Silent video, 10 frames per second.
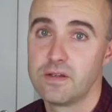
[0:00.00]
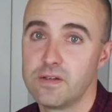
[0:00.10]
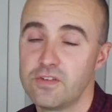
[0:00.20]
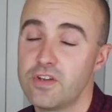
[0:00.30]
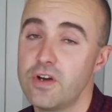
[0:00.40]

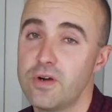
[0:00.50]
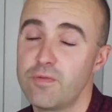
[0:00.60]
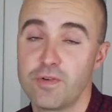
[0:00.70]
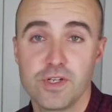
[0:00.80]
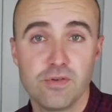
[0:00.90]
So
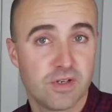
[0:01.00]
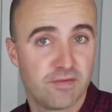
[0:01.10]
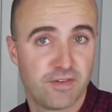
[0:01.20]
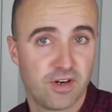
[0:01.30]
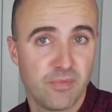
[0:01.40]
for you to
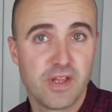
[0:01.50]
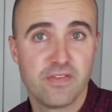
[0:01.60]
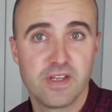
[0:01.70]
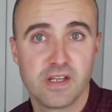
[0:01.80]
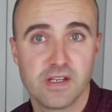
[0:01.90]
confirm
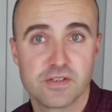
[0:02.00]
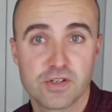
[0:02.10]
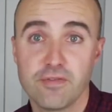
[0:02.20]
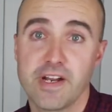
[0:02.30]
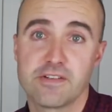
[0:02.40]
that the
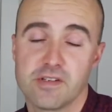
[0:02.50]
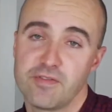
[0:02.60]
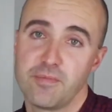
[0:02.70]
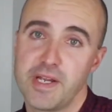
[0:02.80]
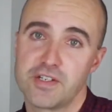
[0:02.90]
surveyor's
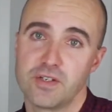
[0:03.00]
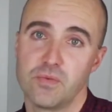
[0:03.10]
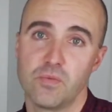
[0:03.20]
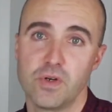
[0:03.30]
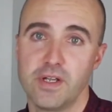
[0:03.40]

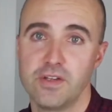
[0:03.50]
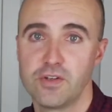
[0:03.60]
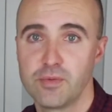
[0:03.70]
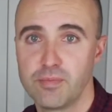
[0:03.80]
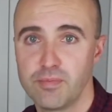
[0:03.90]
information
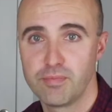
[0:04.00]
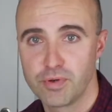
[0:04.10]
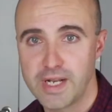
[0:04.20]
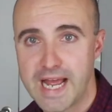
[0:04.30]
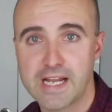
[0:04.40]
was
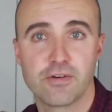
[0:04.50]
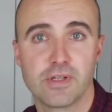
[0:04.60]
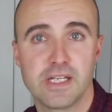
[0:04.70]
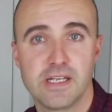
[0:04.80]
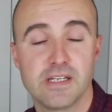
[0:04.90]
put
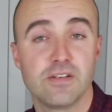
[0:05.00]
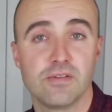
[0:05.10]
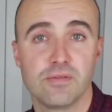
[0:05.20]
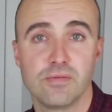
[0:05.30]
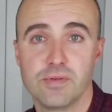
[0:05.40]
accurately
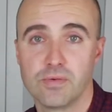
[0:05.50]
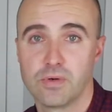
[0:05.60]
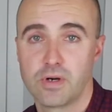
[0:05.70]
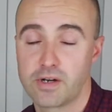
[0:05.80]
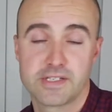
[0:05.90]
into
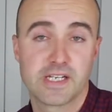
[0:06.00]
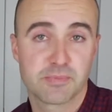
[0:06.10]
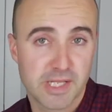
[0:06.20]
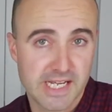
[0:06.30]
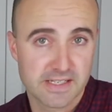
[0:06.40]
your architect's
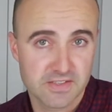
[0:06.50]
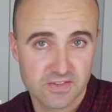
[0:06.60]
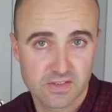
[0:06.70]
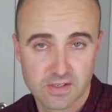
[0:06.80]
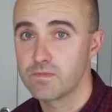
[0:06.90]

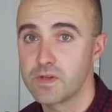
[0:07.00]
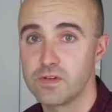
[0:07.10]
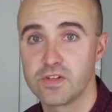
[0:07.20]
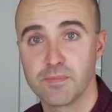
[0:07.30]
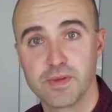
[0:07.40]
plans,
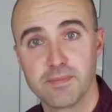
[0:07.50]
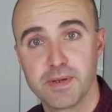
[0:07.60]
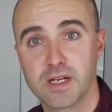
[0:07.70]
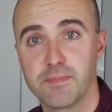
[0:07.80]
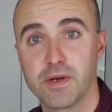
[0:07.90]
simply
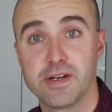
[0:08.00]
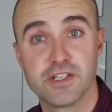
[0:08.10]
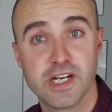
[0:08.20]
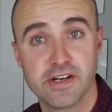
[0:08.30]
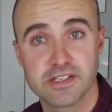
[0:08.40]
pick up your
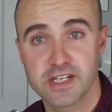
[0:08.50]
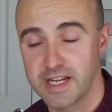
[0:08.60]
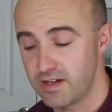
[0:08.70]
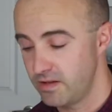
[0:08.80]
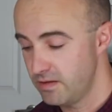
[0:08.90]
engineering
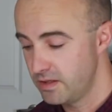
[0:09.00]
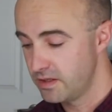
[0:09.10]
scale,